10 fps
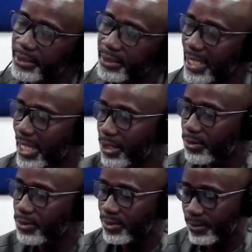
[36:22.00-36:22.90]

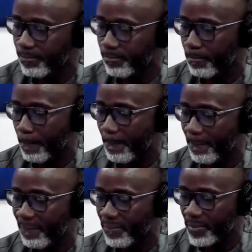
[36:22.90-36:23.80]
now
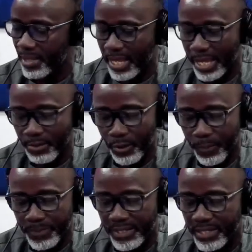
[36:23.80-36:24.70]
I will
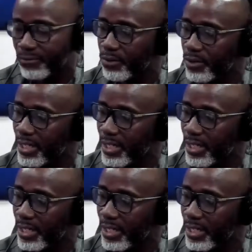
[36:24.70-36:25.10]
open the phone